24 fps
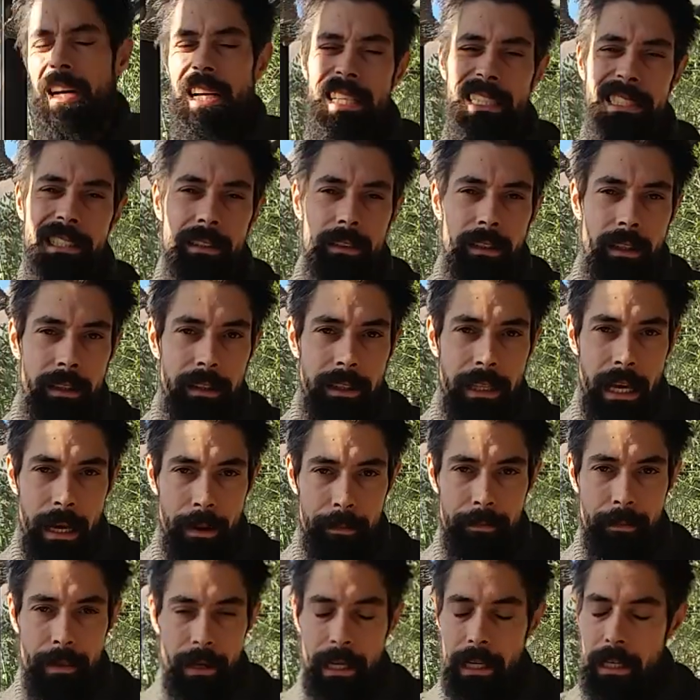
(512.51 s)
It's not
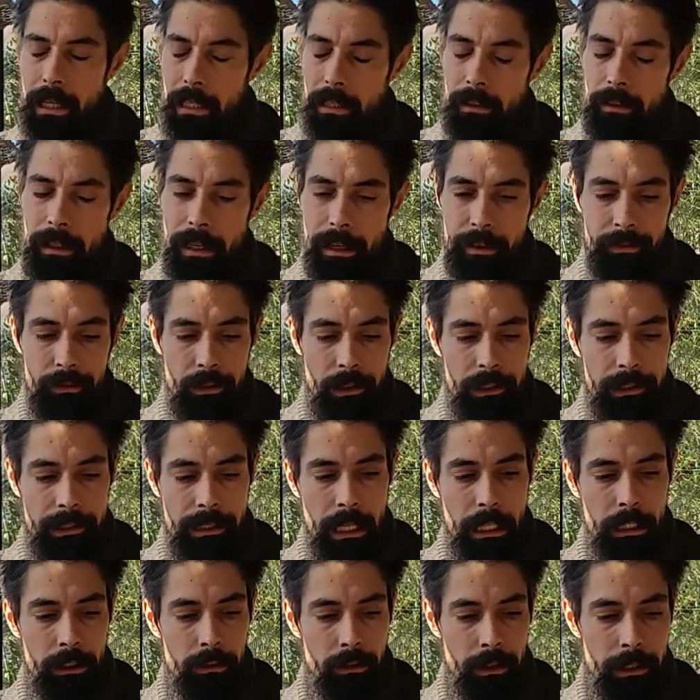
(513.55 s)
that big, I don't have to
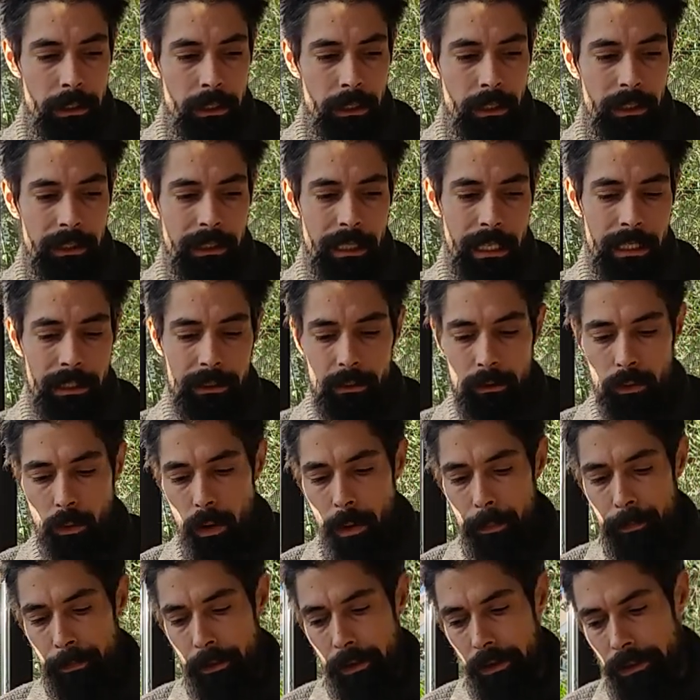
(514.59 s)
exaggerate it. I think it's
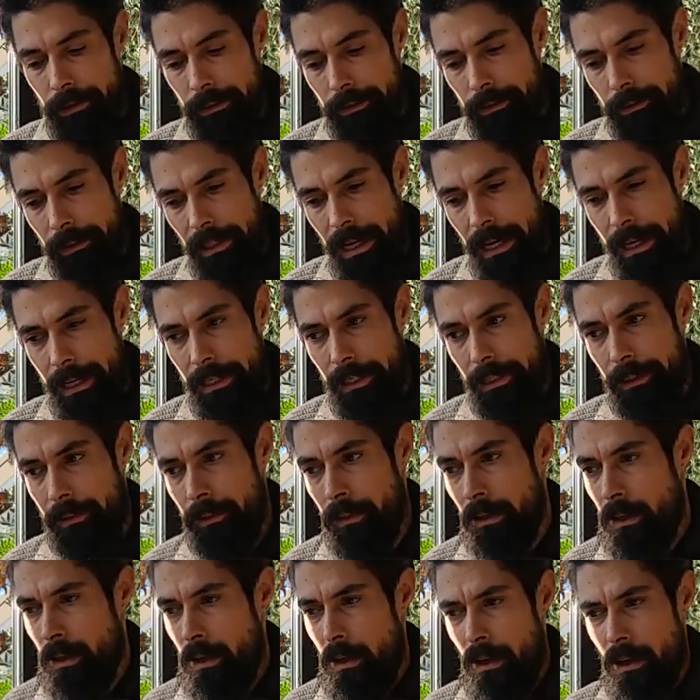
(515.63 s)

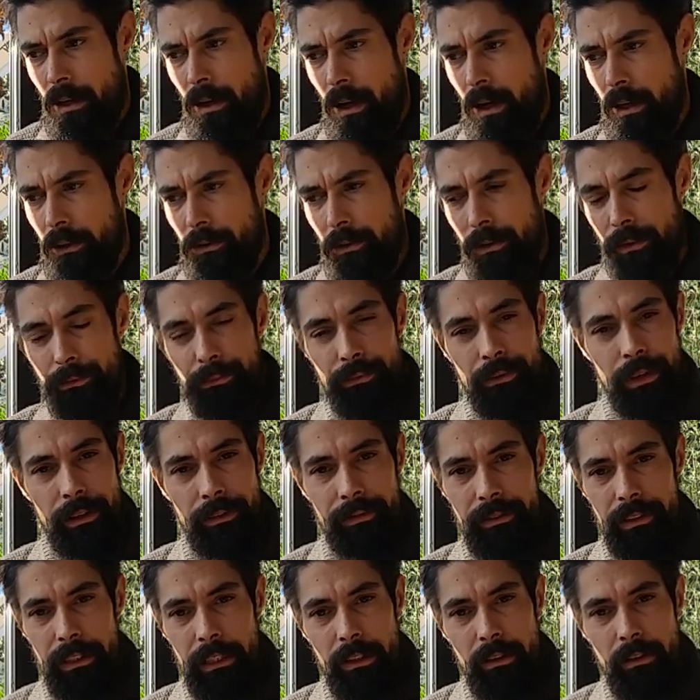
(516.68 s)

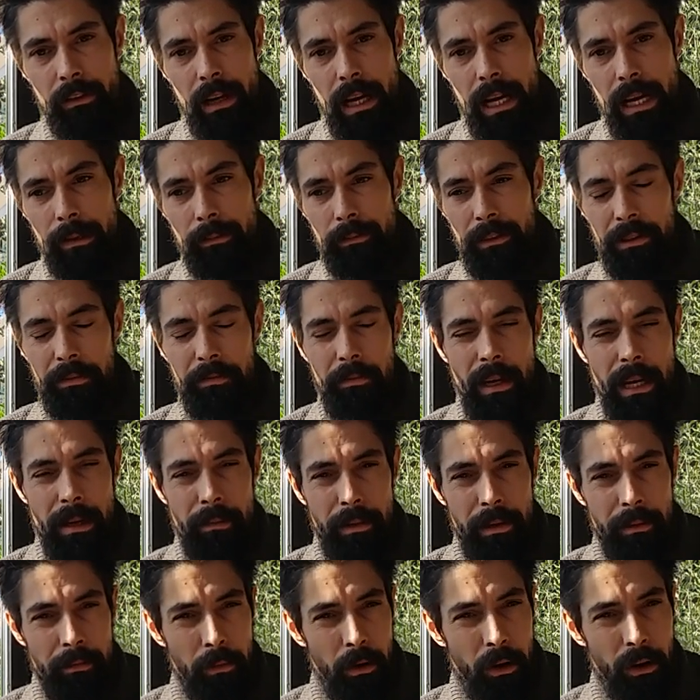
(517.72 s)
1.850 grams,
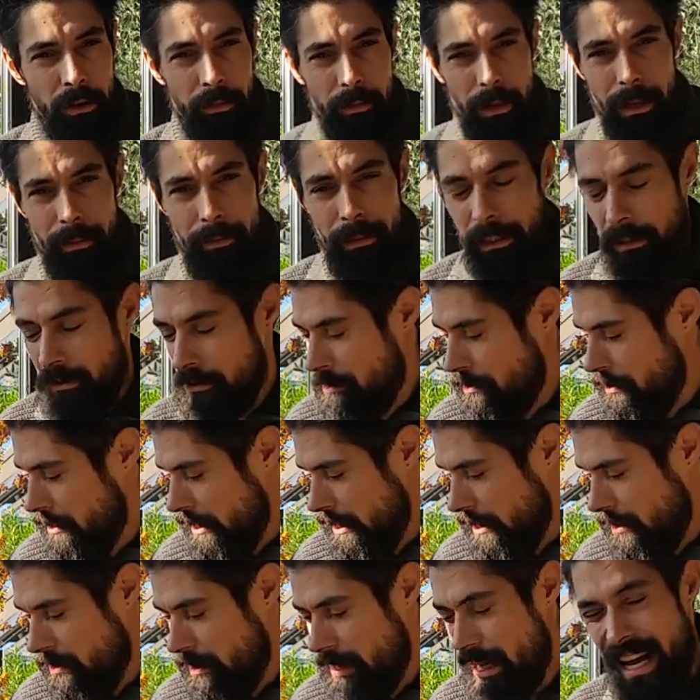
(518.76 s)
maybe more, maybe 2
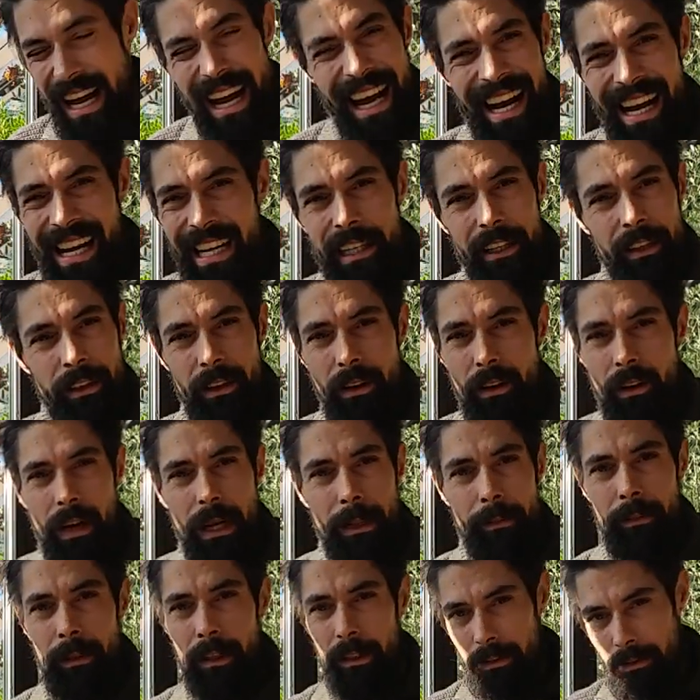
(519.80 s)
kilo. I don't know,
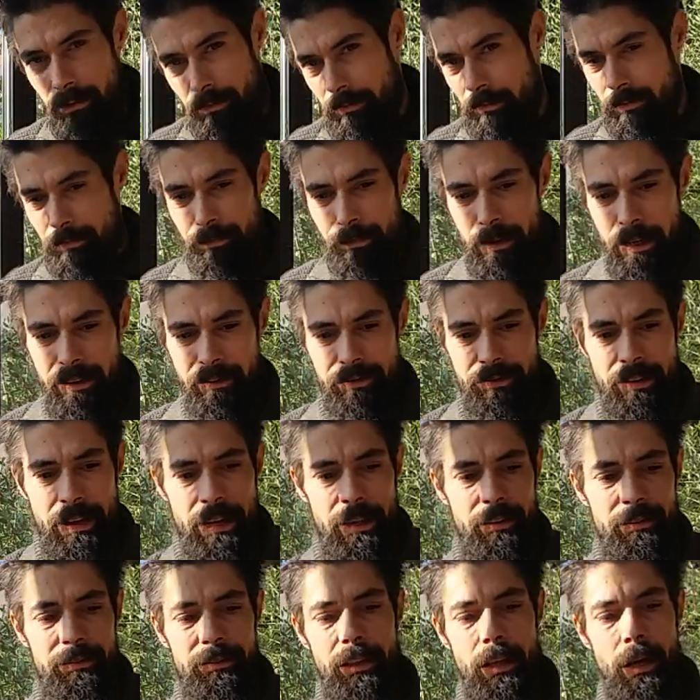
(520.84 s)
I'm not a big
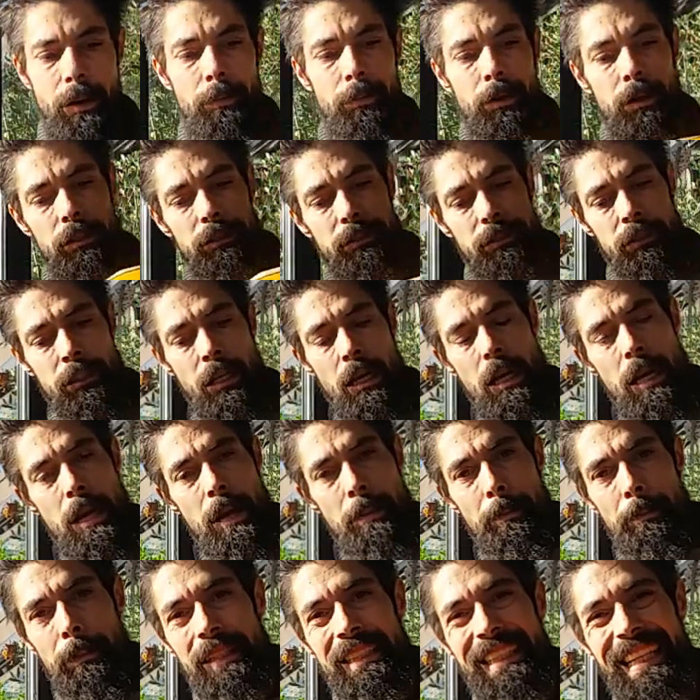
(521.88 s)
fan of numbers,
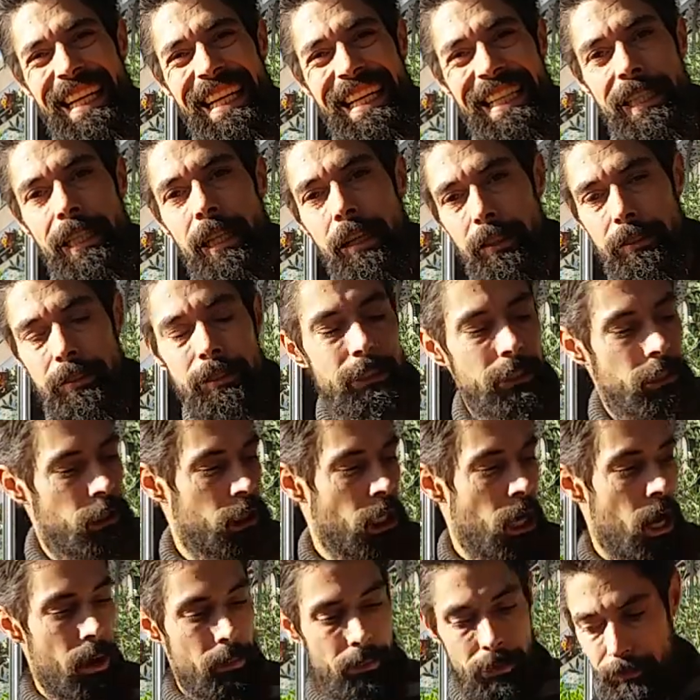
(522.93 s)
but it does
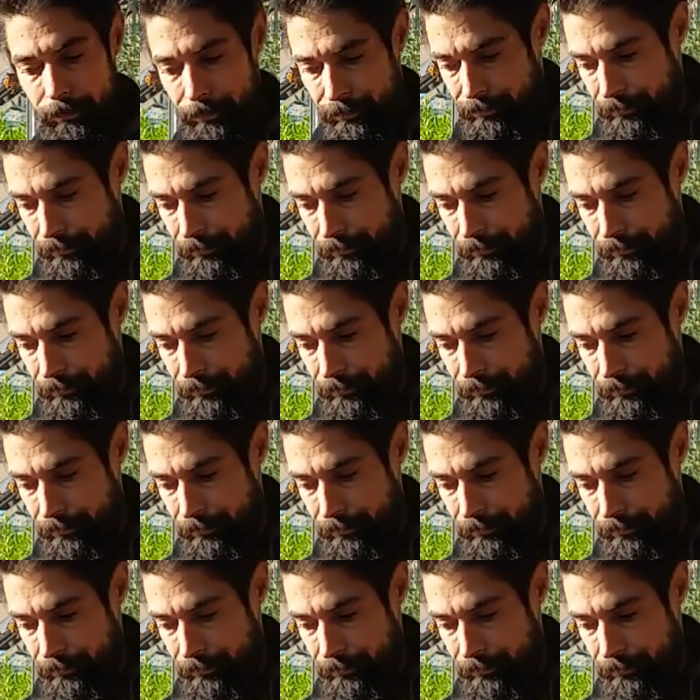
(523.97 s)
the job.